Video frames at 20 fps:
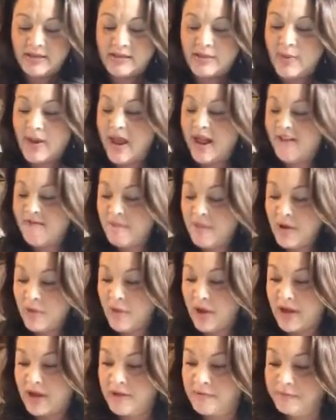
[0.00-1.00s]
so I have my
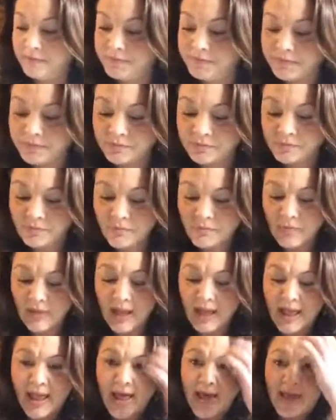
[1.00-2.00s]
white,
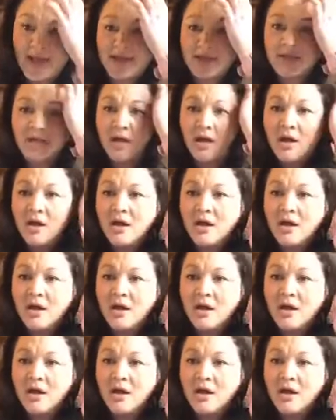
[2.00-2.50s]
and